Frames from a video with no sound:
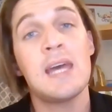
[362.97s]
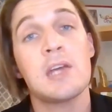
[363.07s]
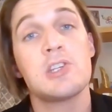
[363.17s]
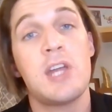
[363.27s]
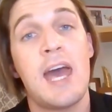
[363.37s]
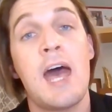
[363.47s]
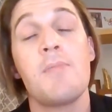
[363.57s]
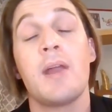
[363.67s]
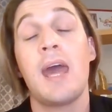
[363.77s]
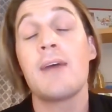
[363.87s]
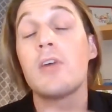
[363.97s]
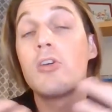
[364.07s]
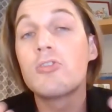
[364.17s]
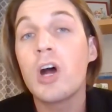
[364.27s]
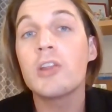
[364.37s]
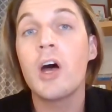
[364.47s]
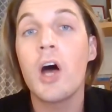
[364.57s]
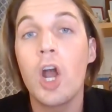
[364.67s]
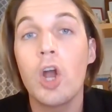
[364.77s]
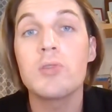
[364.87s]
textured hair, but I have rather
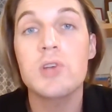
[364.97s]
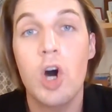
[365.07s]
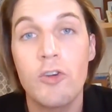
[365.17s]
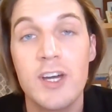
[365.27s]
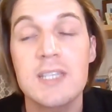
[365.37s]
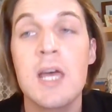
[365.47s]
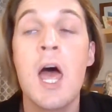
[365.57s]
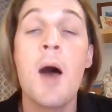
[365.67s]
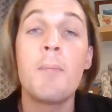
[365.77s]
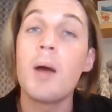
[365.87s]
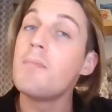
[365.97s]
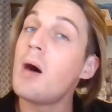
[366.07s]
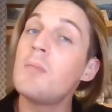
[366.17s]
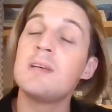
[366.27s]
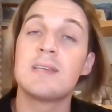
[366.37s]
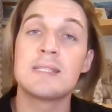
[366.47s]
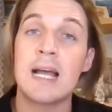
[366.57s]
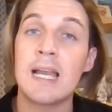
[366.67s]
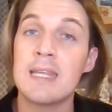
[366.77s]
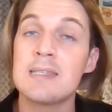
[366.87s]
a lot of it. My mum is
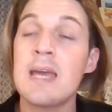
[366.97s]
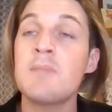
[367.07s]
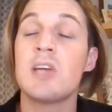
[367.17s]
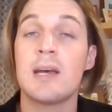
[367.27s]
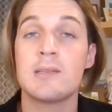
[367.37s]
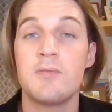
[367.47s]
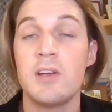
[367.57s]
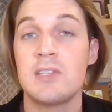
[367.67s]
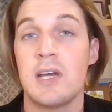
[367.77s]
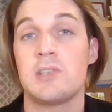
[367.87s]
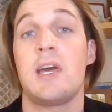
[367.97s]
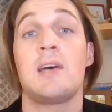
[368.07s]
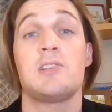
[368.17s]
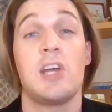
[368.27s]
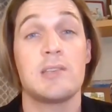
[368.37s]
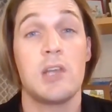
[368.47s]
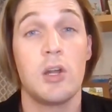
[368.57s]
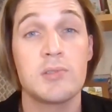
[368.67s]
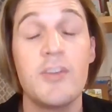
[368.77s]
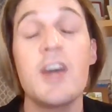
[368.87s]
exactly the same. She has fine textured hair. She has a
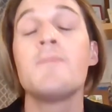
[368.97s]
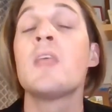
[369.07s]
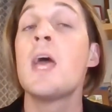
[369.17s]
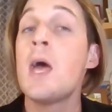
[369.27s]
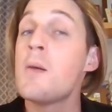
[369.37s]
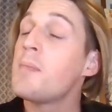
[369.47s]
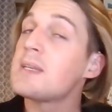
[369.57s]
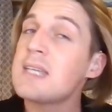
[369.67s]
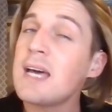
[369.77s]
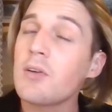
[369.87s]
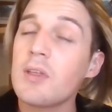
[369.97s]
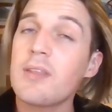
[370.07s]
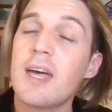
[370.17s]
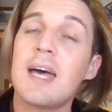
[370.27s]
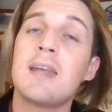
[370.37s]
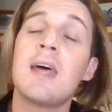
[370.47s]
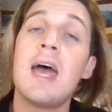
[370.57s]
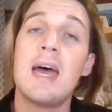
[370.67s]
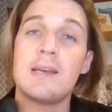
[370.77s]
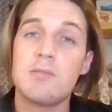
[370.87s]
lot of it. My dad, on the other hand,
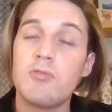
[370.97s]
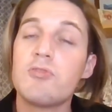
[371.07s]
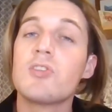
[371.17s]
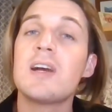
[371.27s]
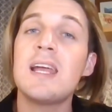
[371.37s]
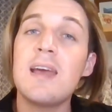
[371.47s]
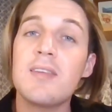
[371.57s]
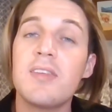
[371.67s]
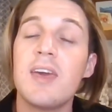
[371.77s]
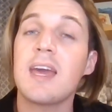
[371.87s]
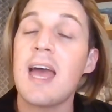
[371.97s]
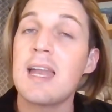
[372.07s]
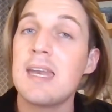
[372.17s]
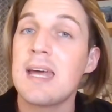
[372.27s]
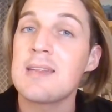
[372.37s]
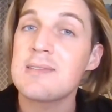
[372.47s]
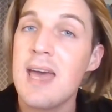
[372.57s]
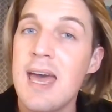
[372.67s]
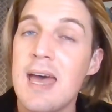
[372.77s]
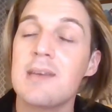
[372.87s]
has really thick and dense
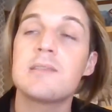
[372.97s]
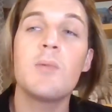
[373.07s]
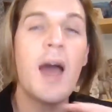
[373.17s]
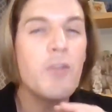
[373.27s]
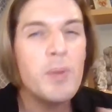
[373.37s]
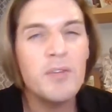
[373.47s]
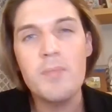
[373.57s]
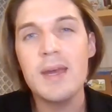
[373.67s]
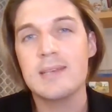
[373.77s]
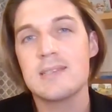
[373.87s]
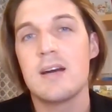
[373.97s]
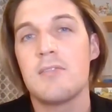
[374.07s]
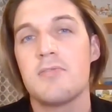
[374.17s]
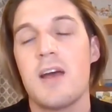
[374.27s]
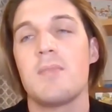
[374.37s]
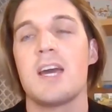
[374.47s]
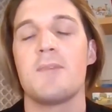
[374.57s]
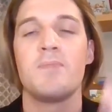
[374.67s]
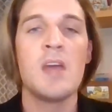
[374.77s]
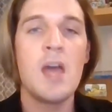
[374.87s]
hair. So we have a bit of a mix in our family.